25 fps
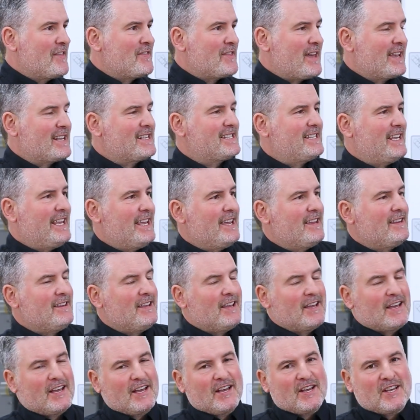Thanks Iain.
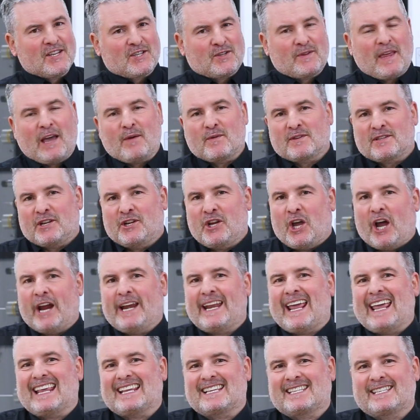So that was a
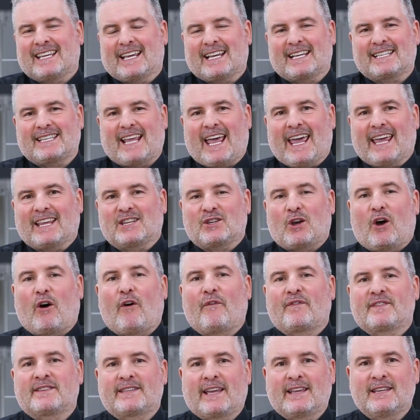9868
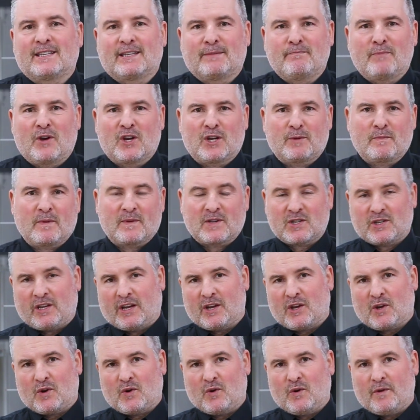off-center measurement
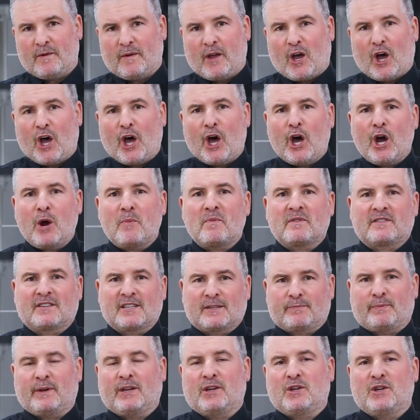cycle. I hope this
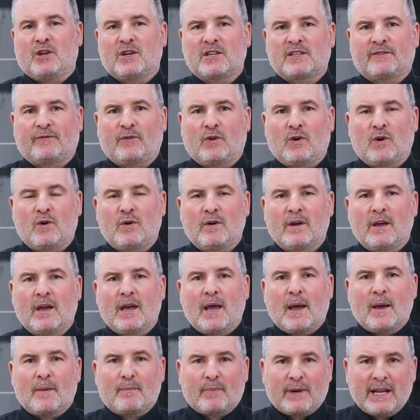has been useful.
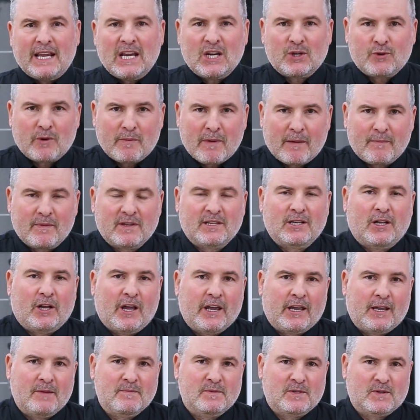Please remember to
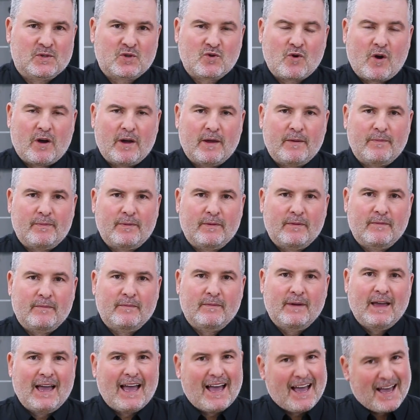like and subscribe.
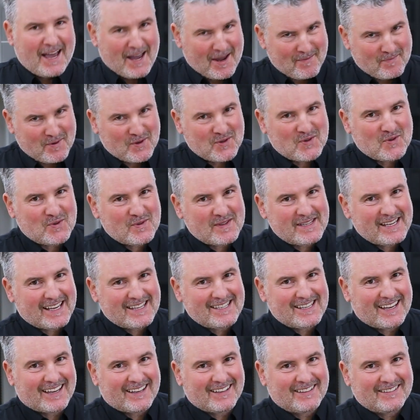Happy tool
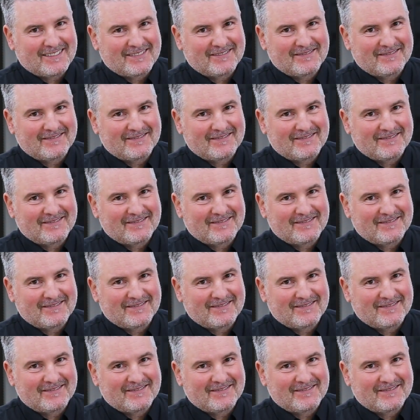setting.